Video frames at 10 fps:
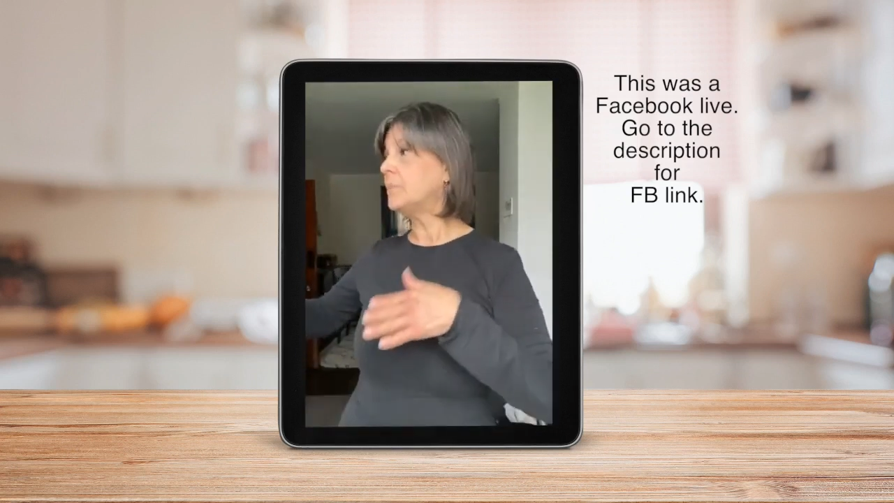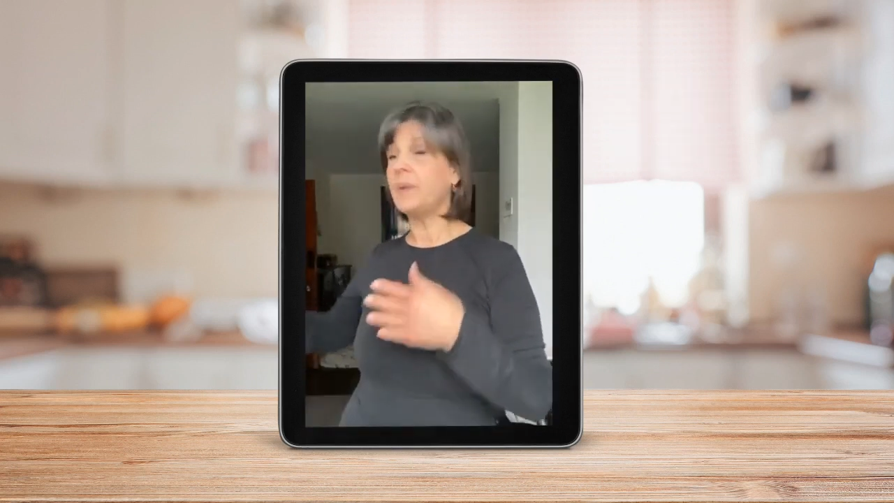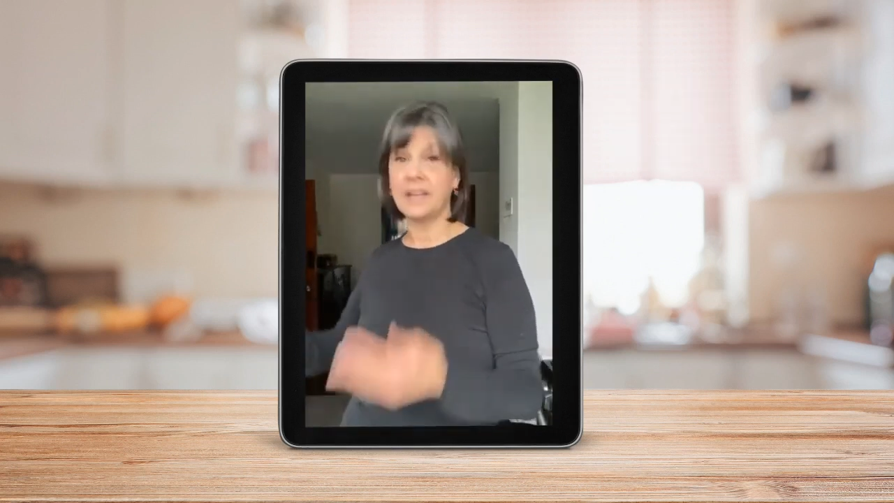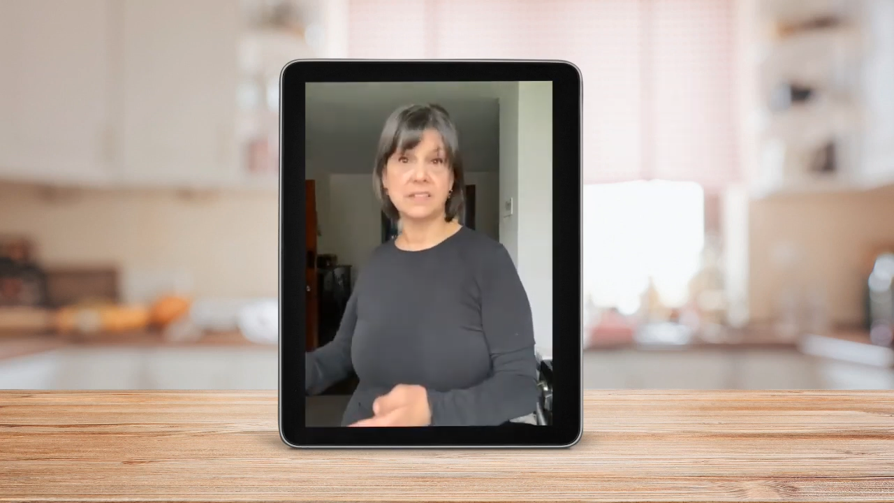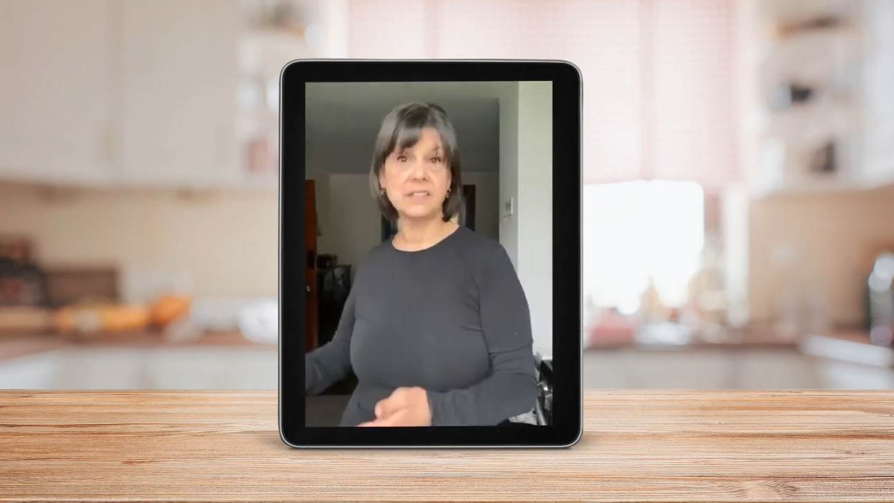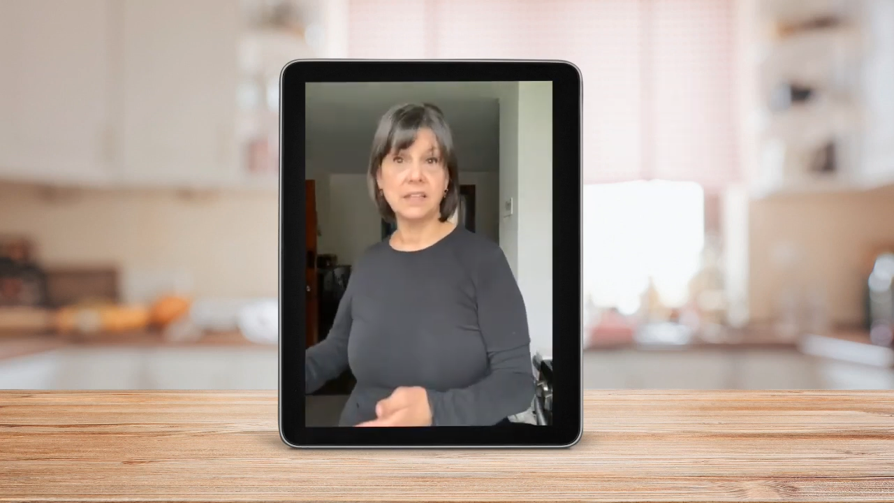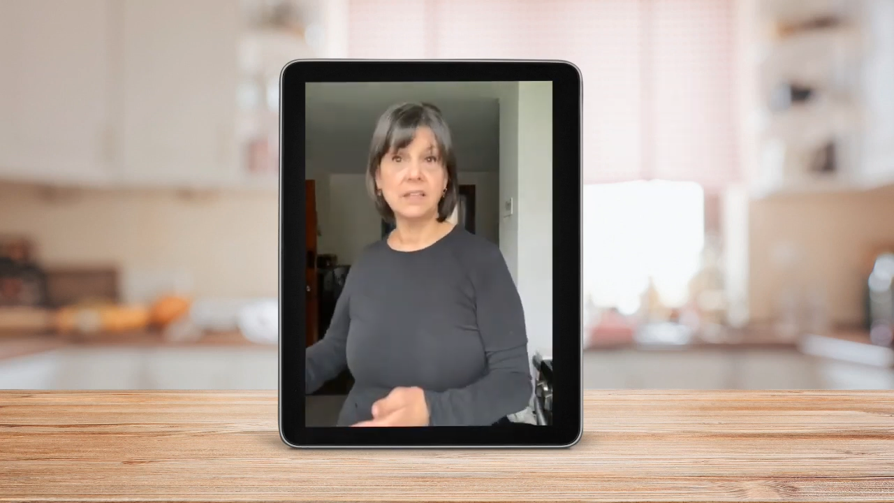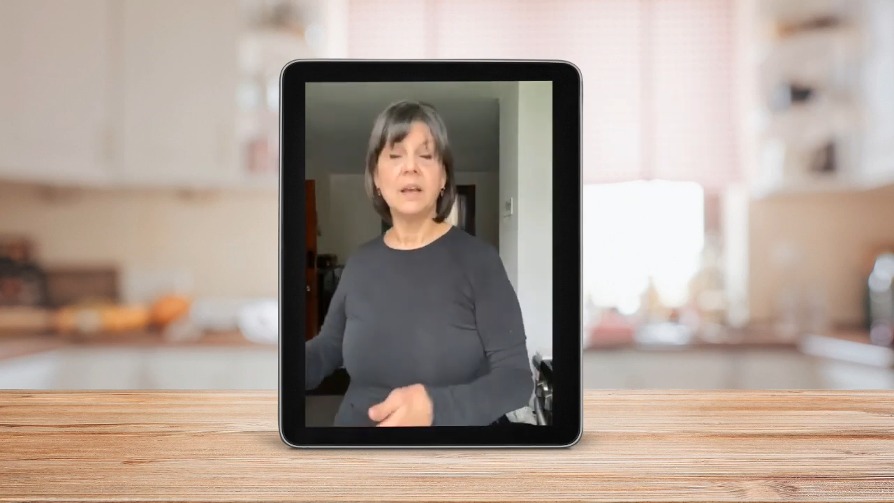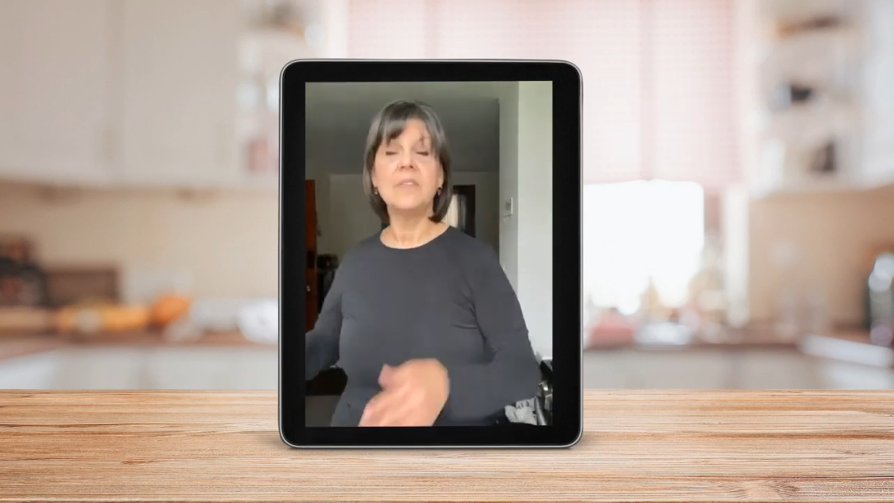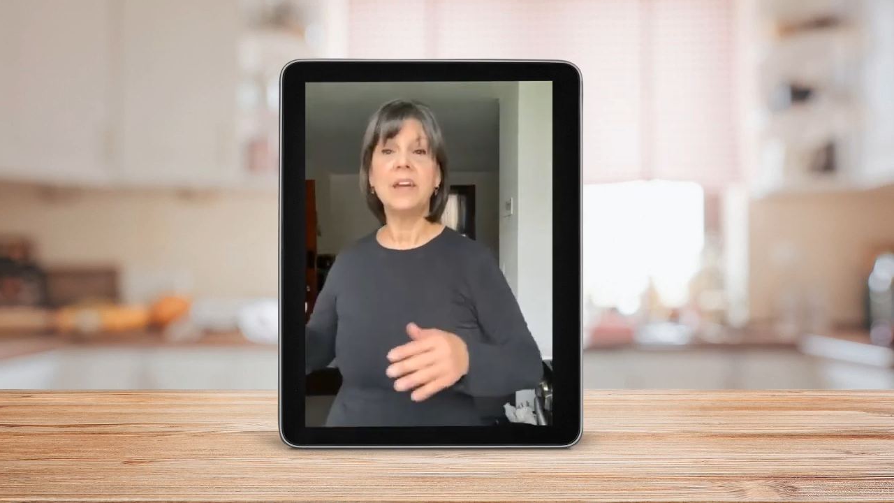
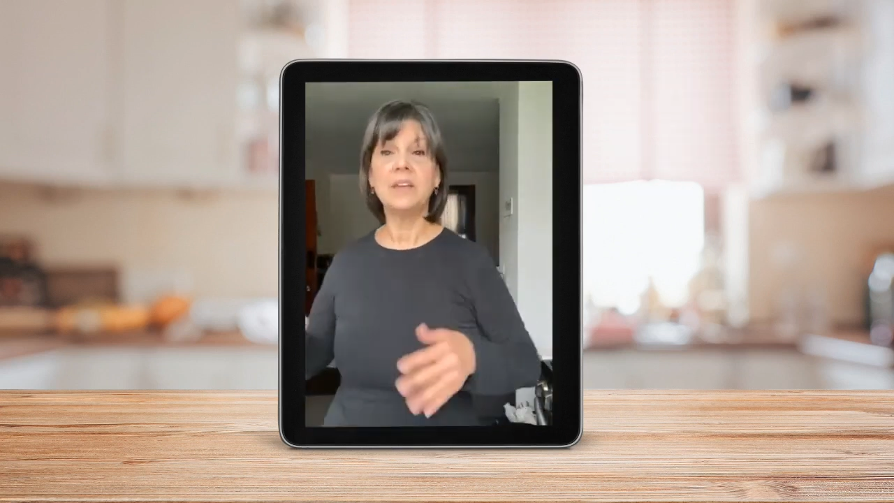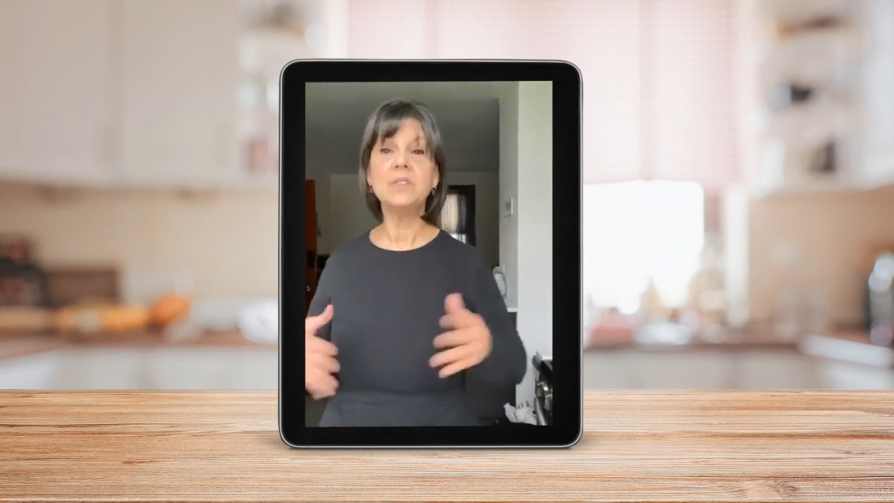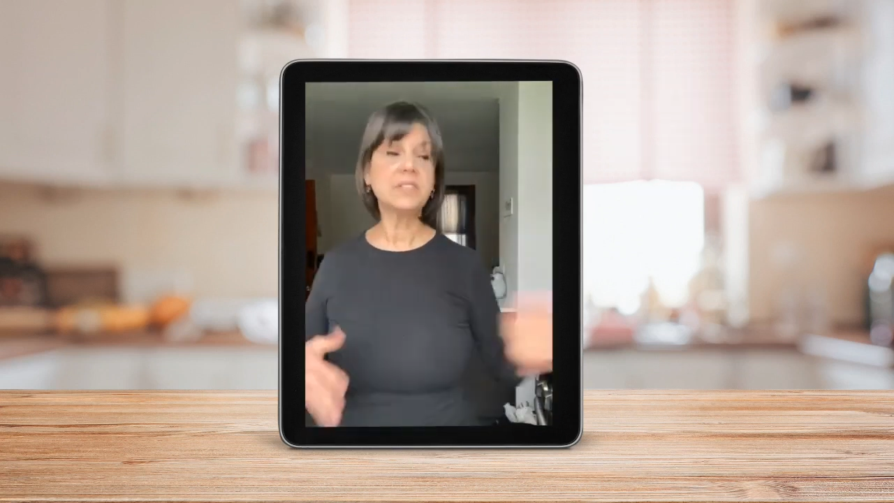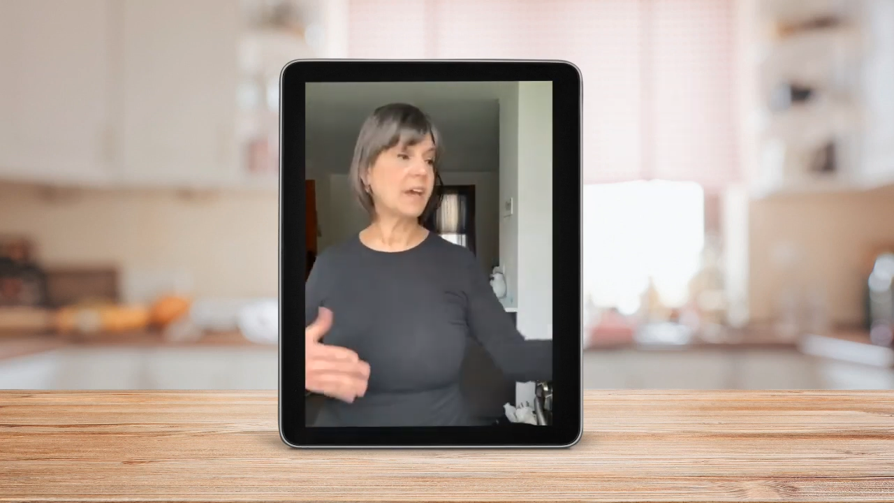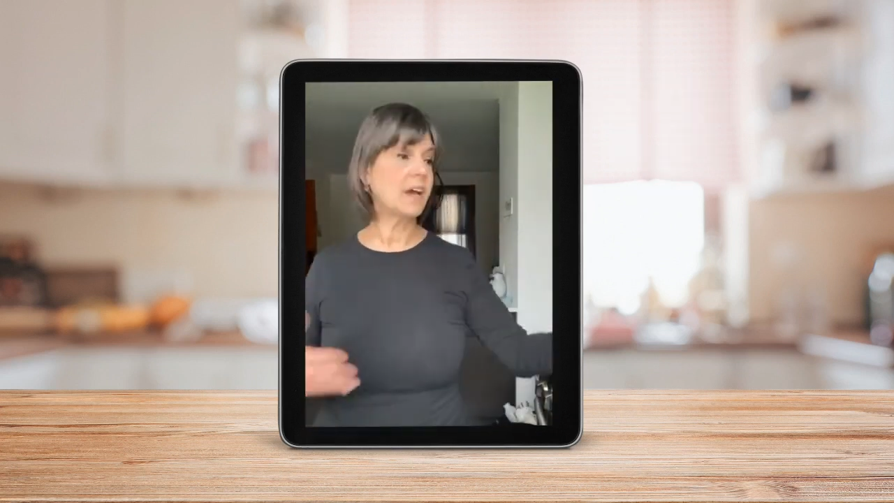basket that you say,